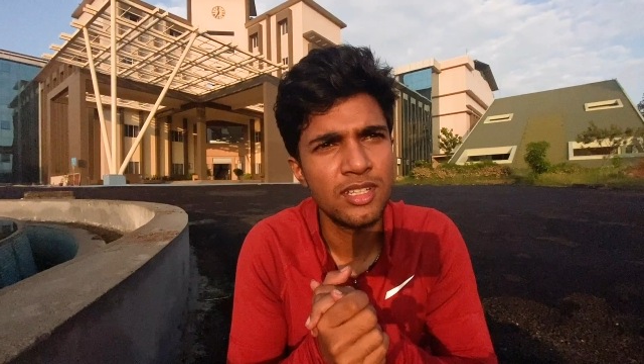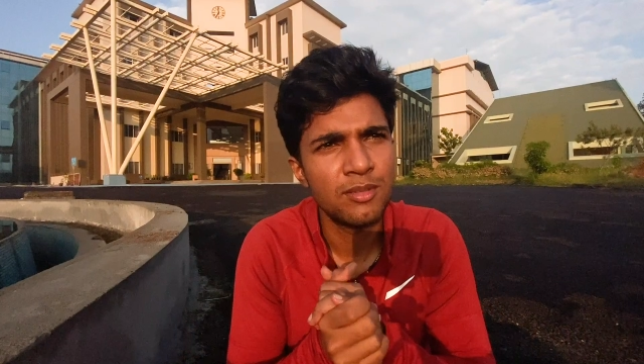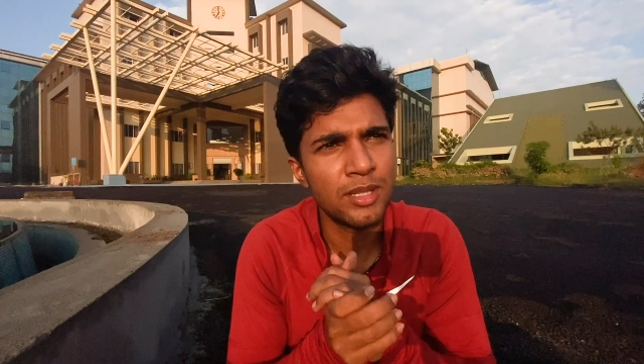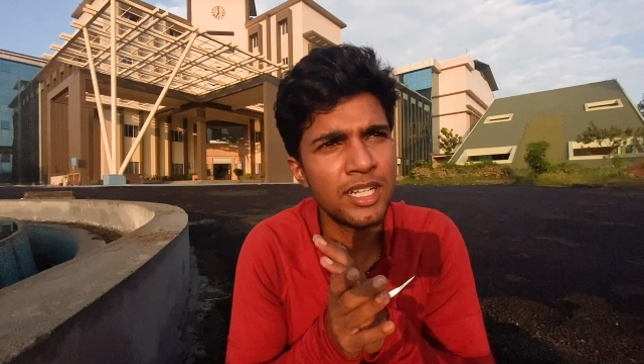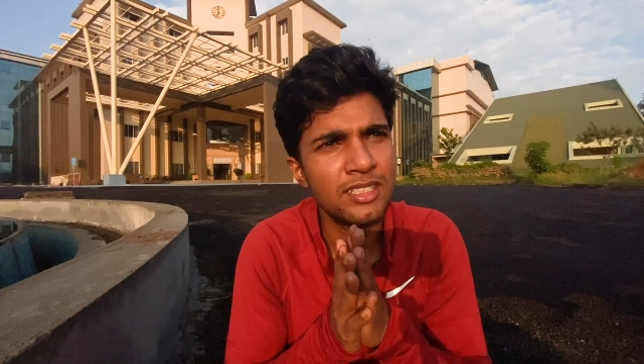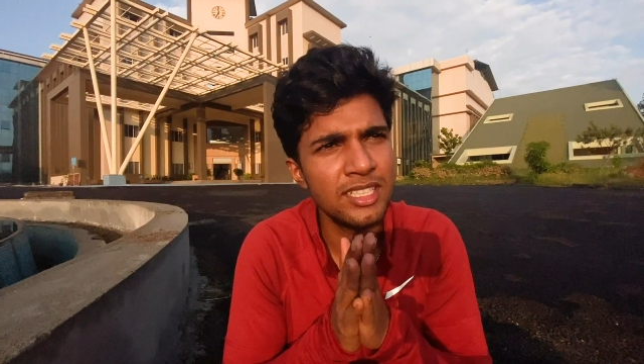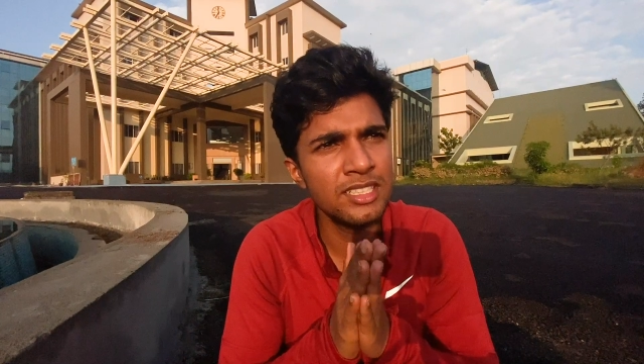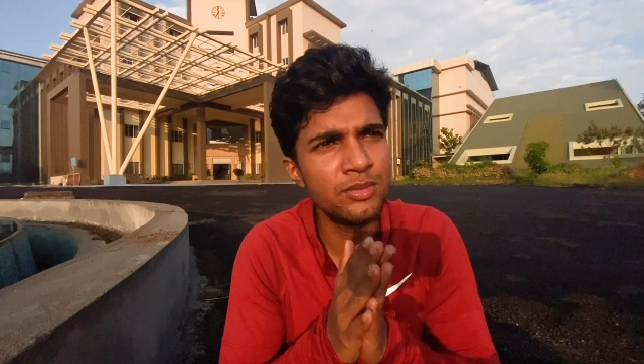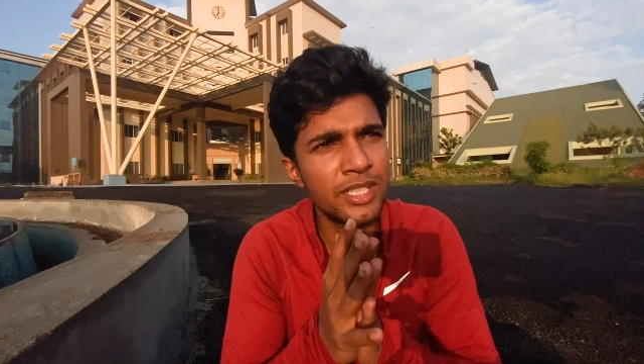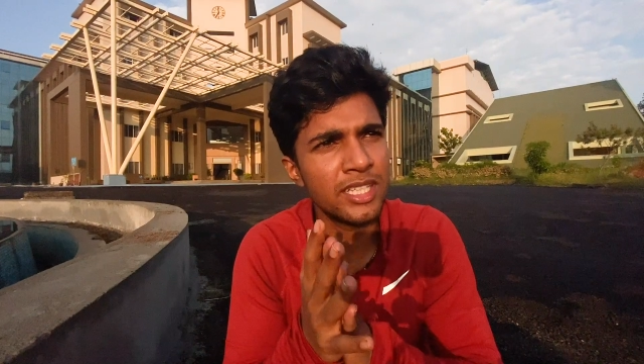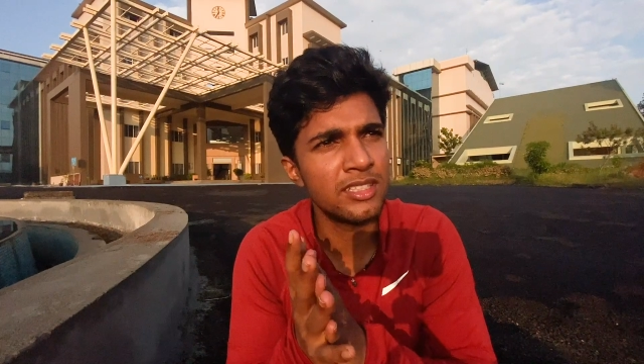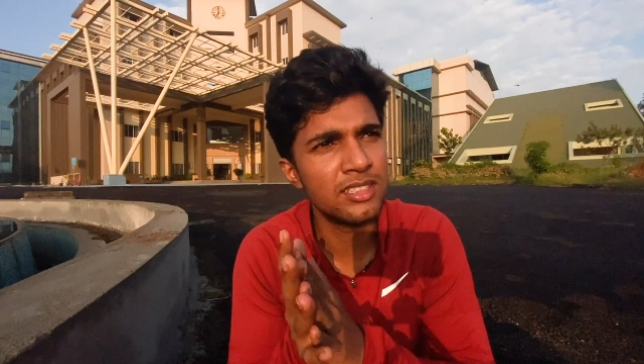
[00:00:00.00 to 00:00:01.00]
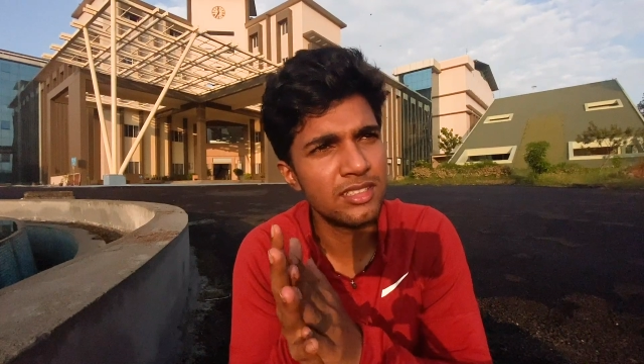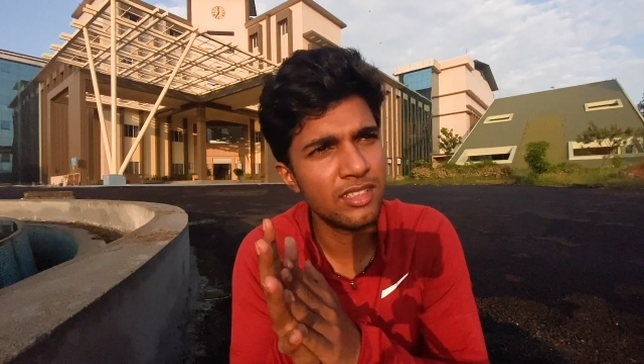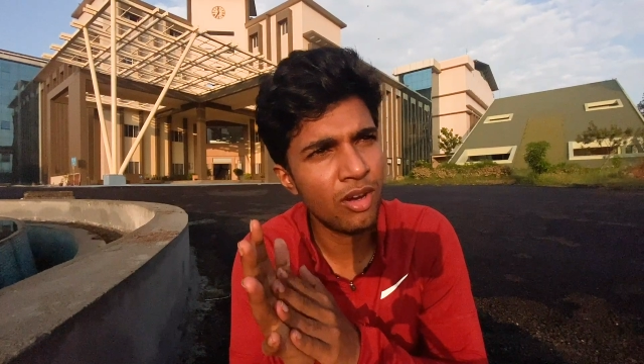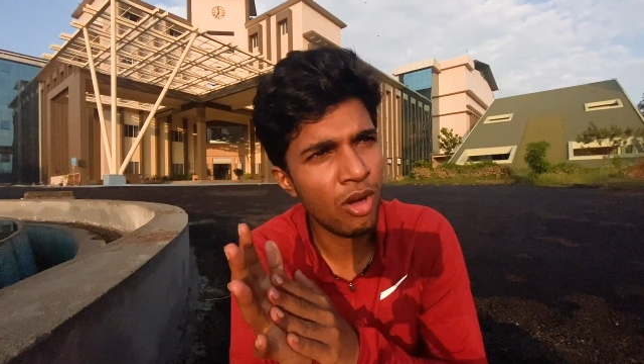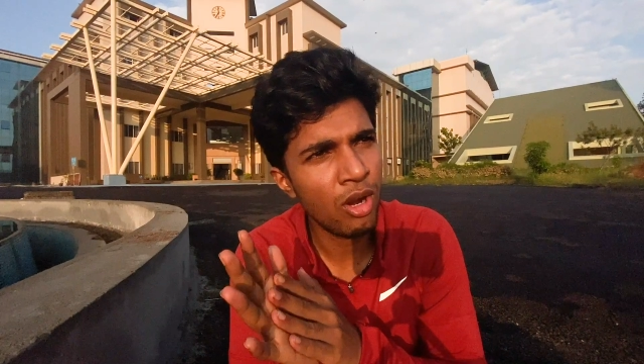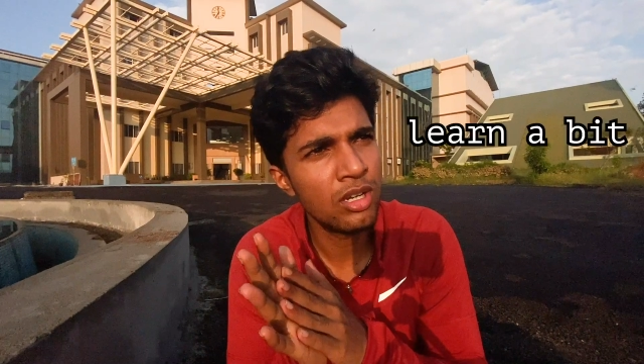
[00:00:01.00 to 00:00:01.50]
But at least we can
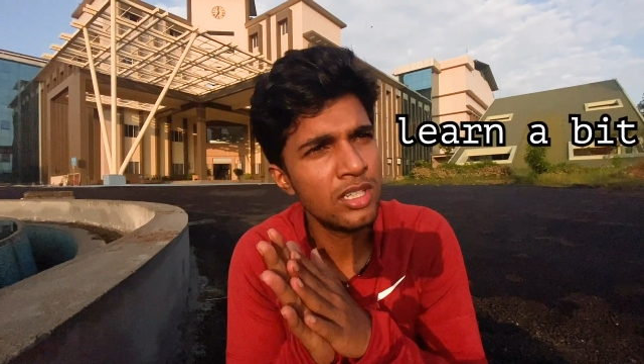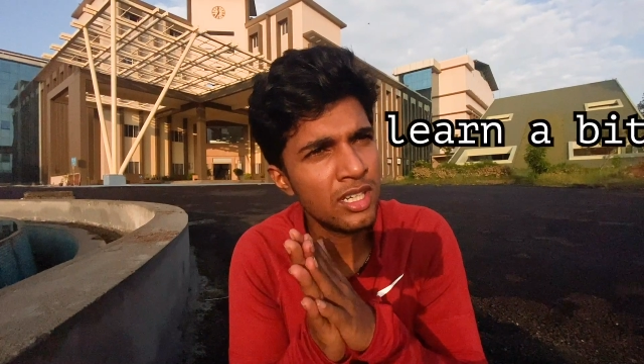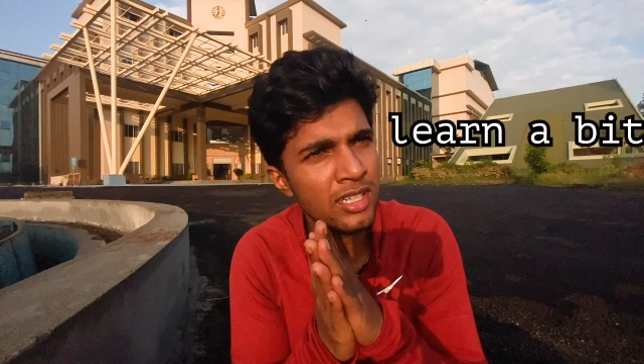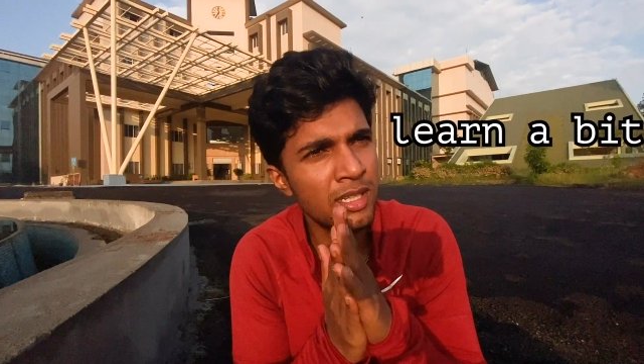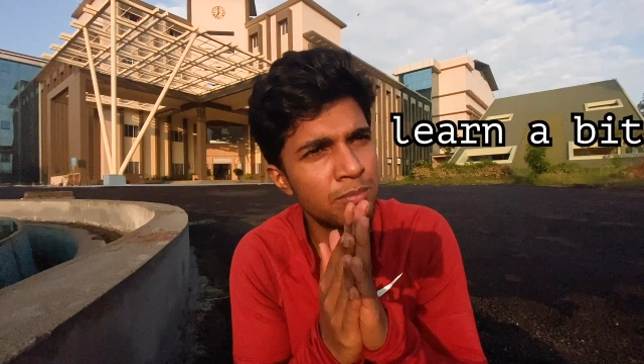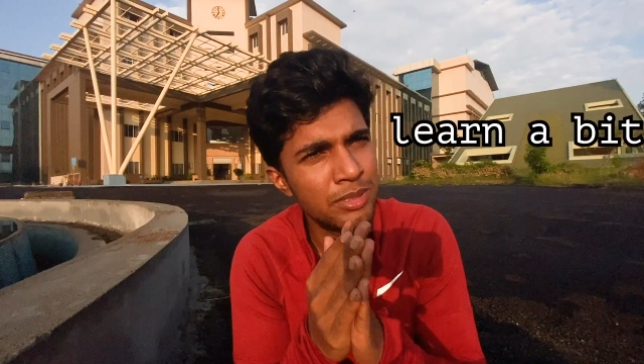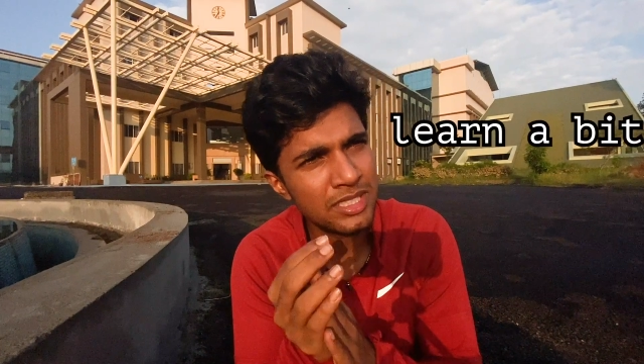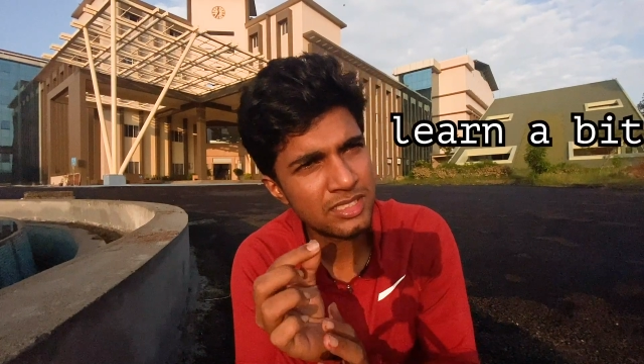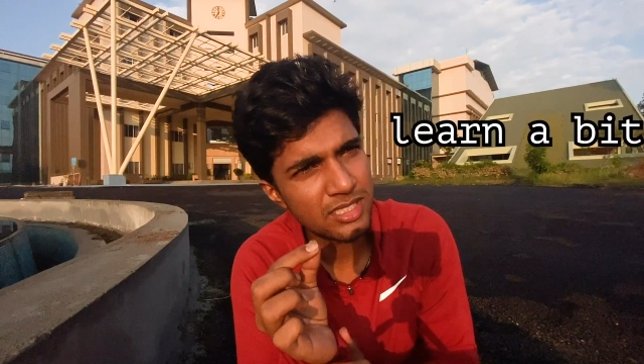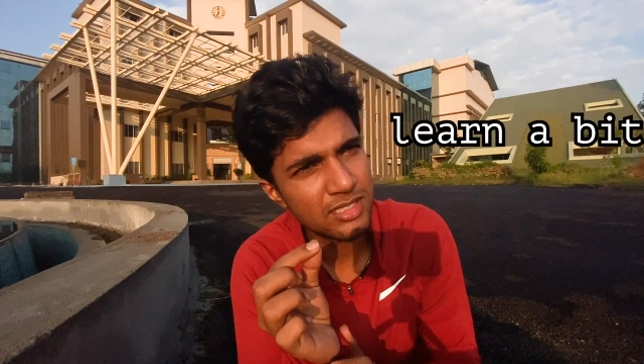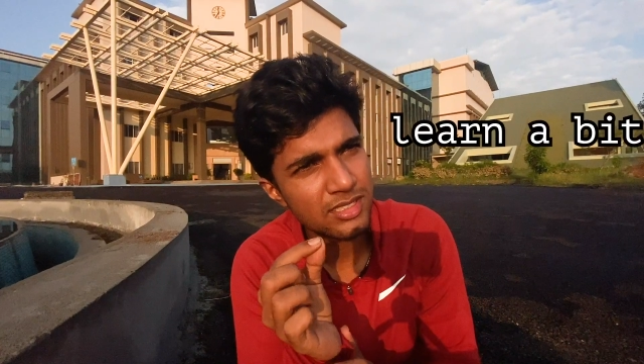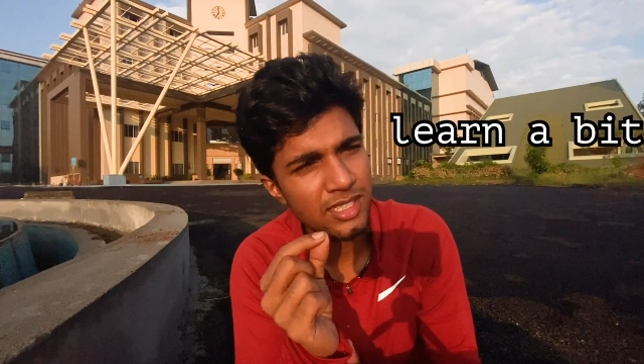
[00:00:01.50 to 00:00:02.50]
all learn a bit